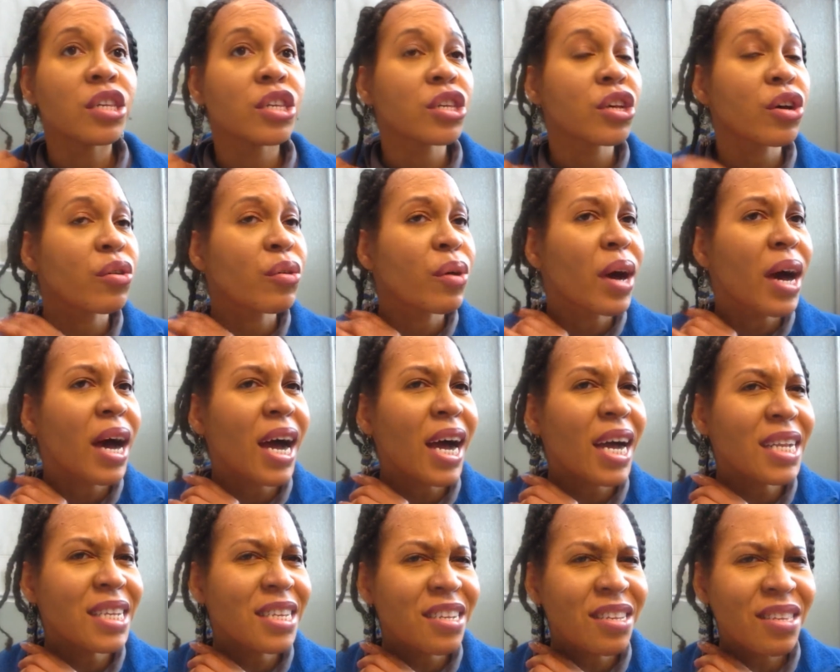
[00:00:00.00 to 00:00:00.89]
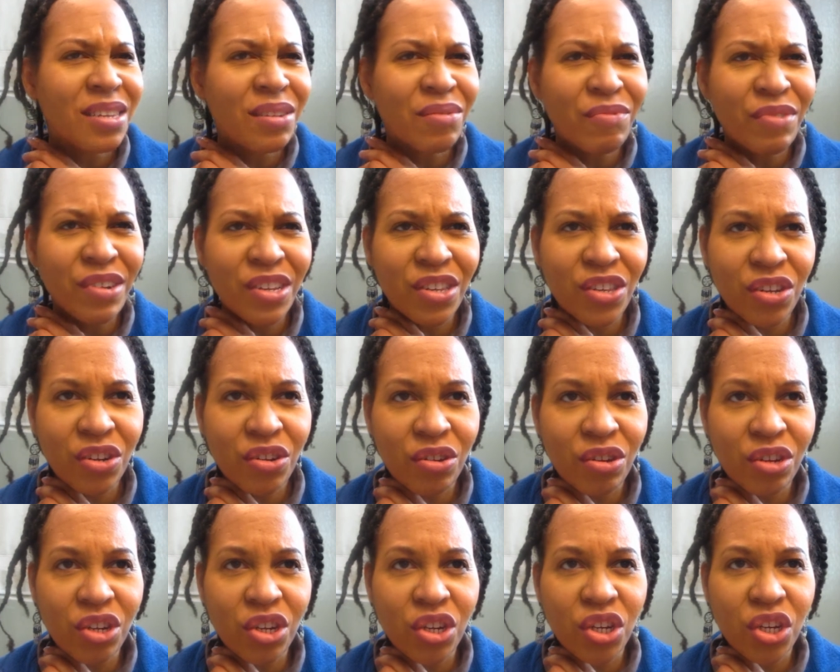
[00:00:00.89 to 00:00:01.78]
So I did some
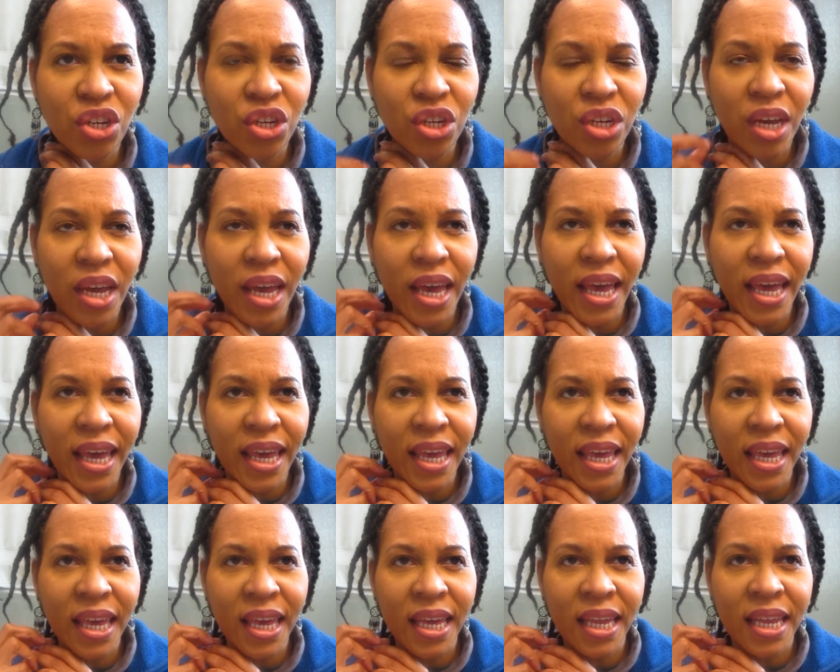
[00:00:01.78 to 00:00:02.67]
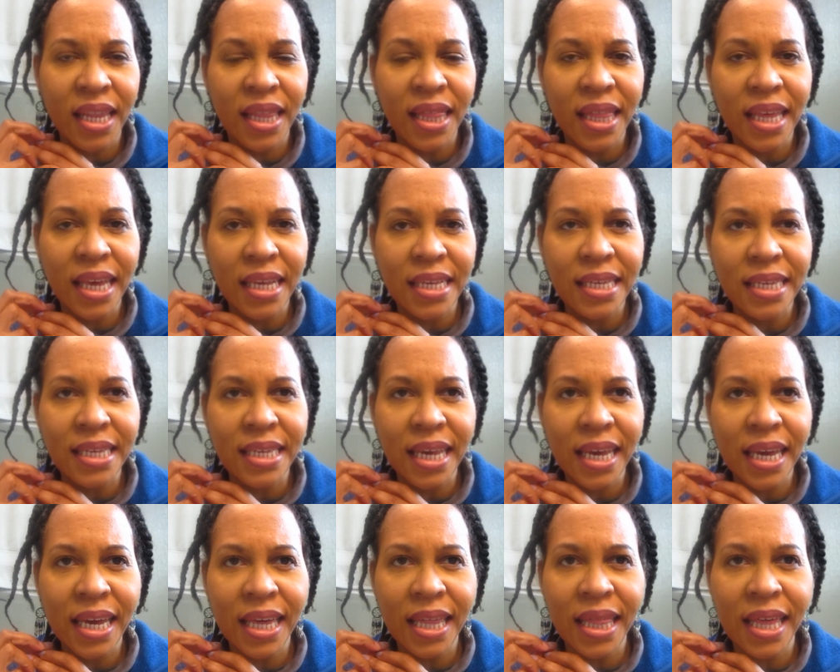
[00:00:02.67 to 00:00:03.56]
research, and they
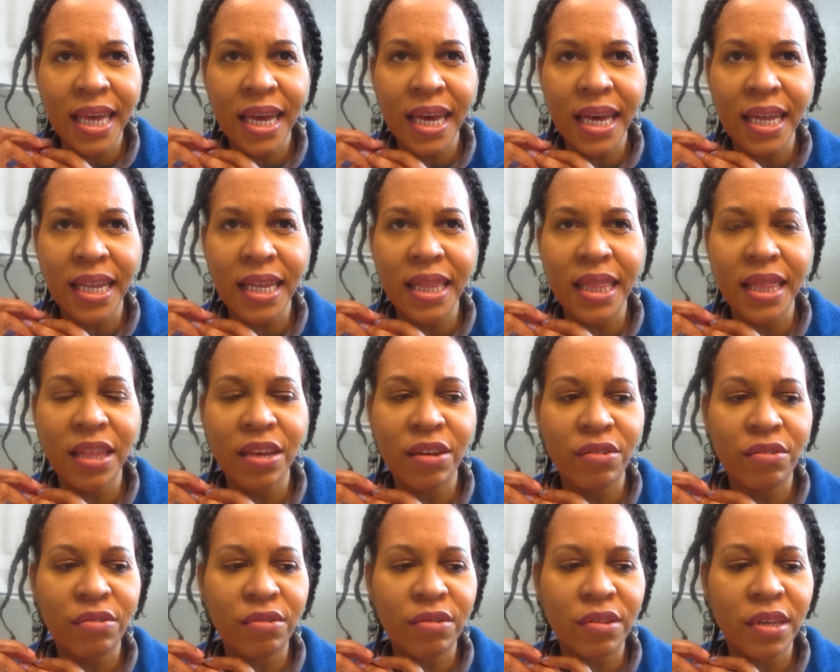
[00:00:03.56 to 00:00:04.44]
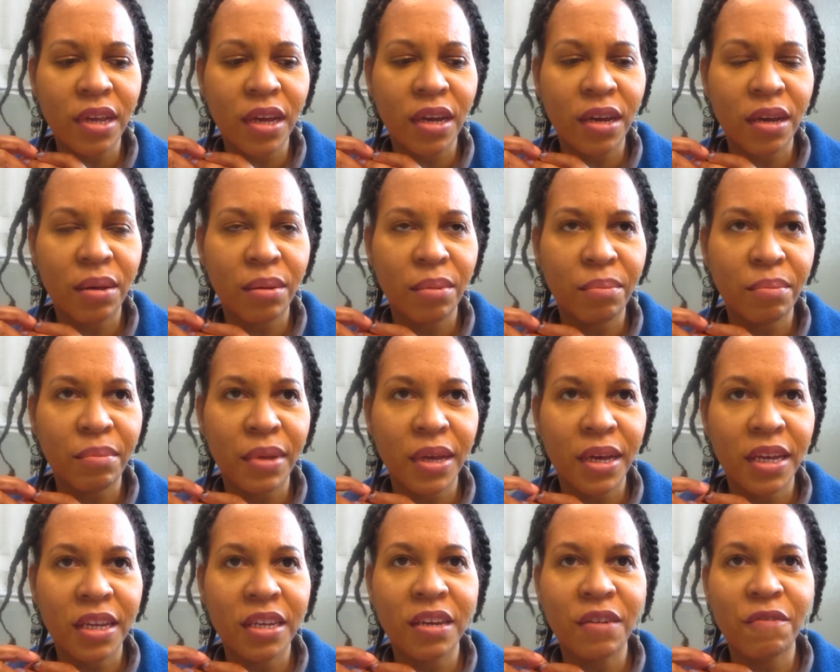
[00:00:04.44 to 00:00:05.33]
say that there's
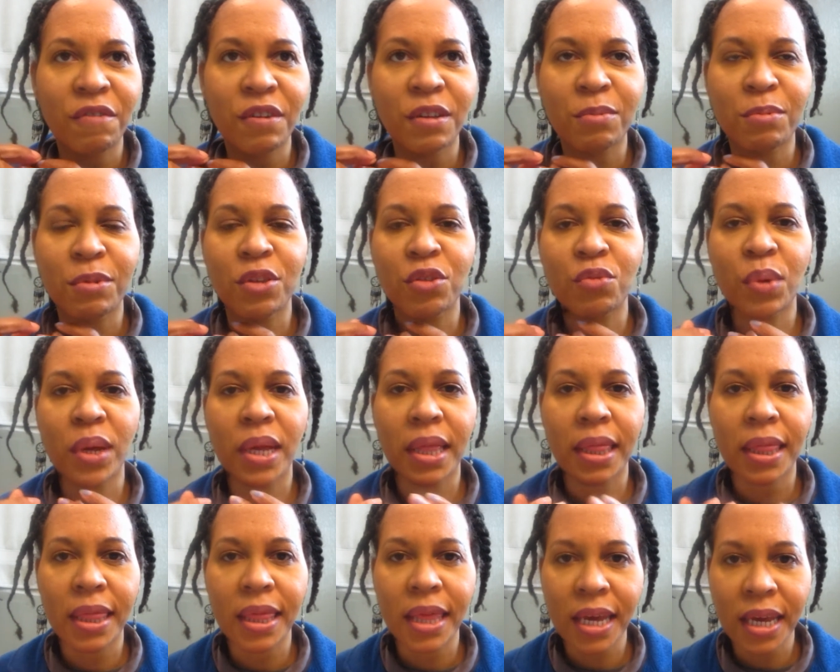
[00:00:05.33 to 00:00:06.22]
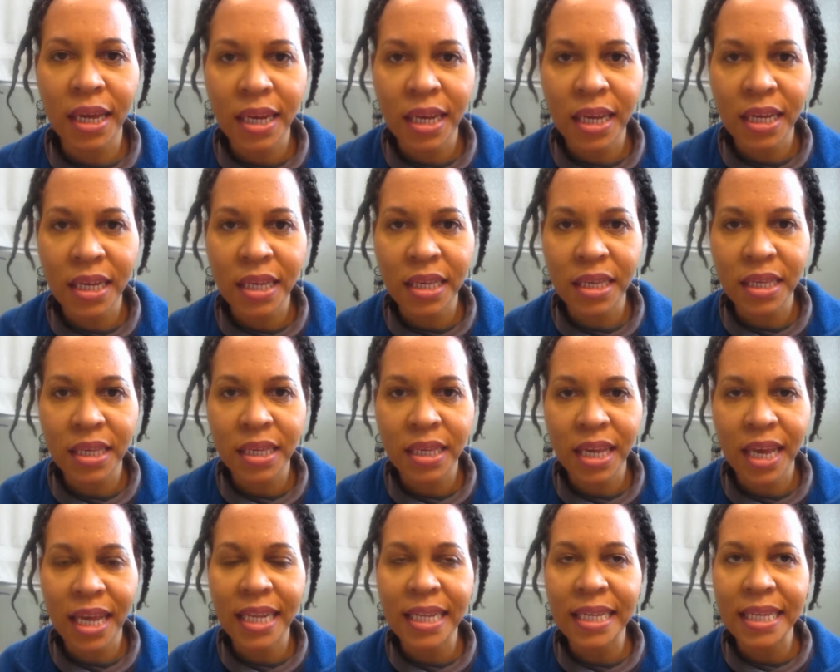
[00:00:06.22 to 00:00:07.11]
a difference between thickness
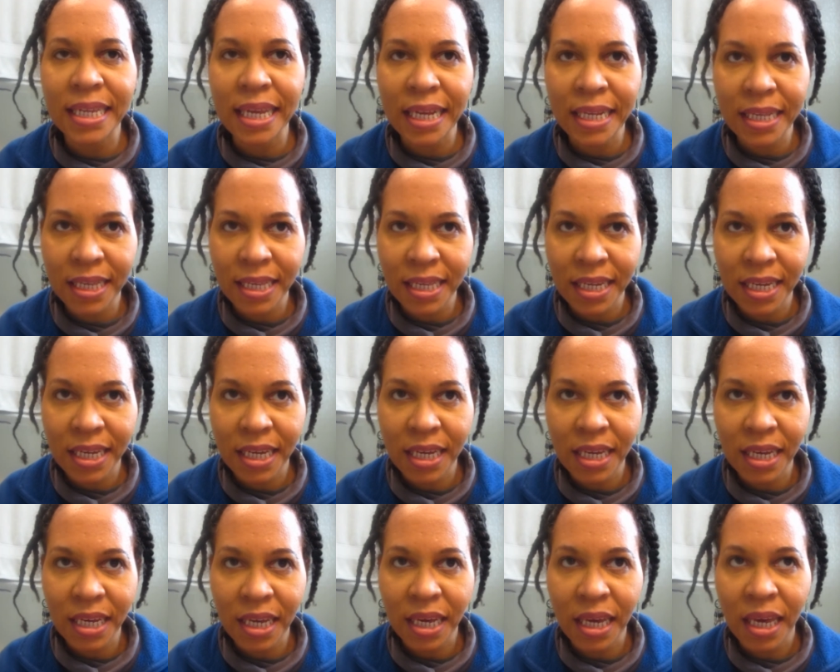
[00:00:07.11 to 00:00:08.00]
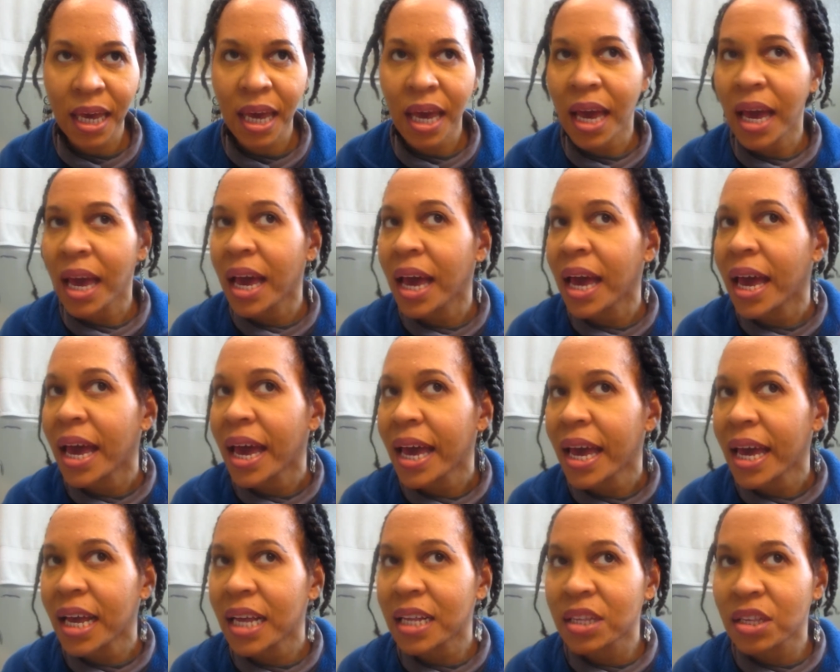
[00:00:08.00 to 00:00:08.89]
and density.
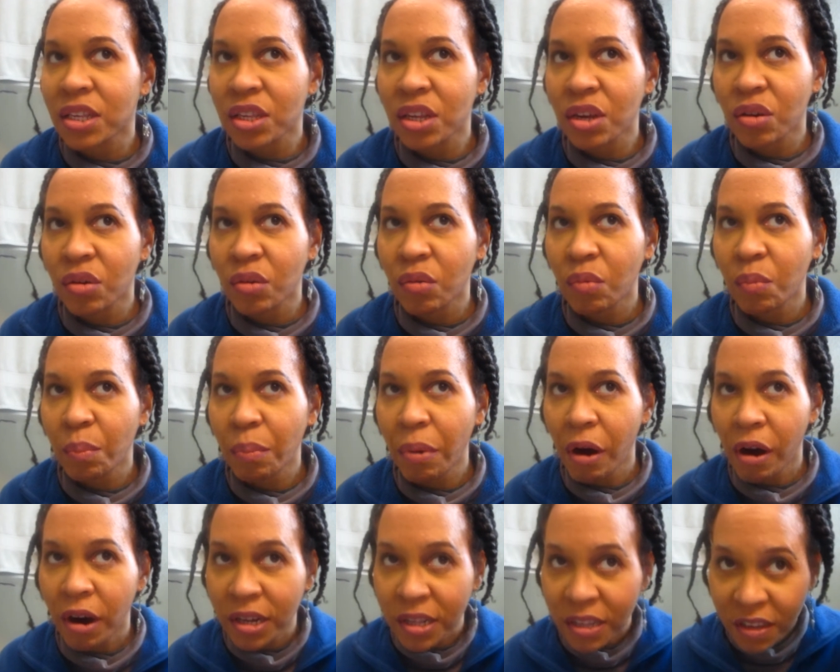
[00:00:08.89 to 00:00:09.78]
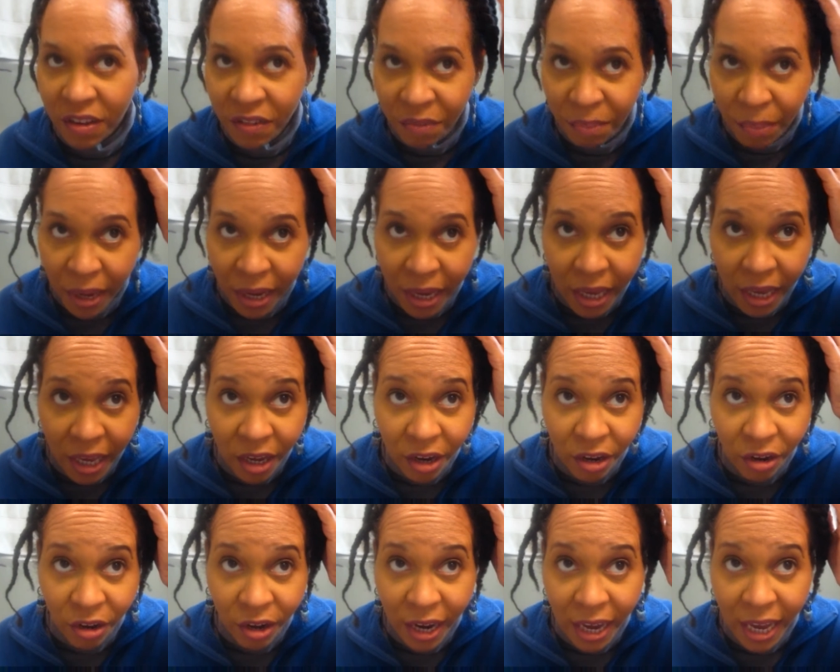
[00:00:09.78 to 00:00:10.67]
And so parts of my
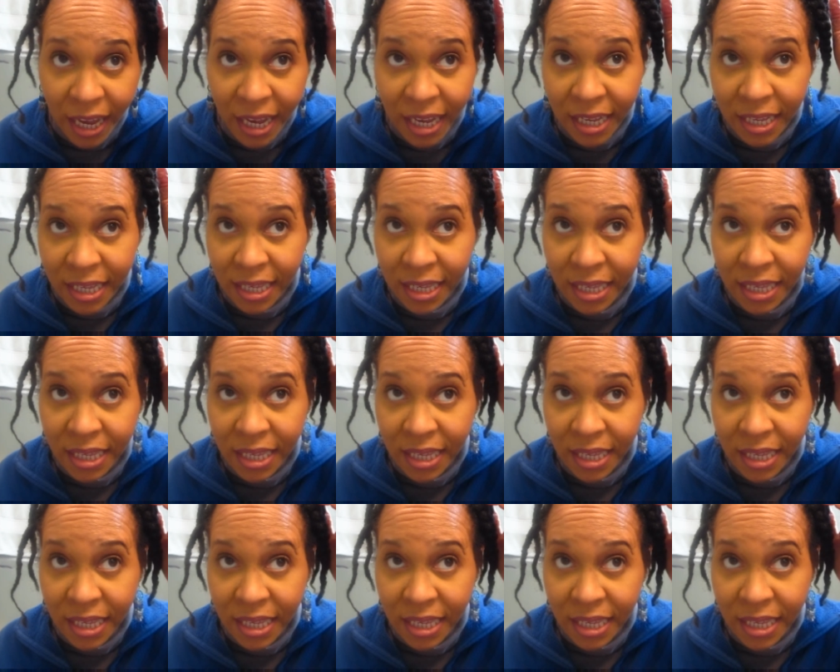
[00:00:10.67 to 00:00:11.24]
hair I've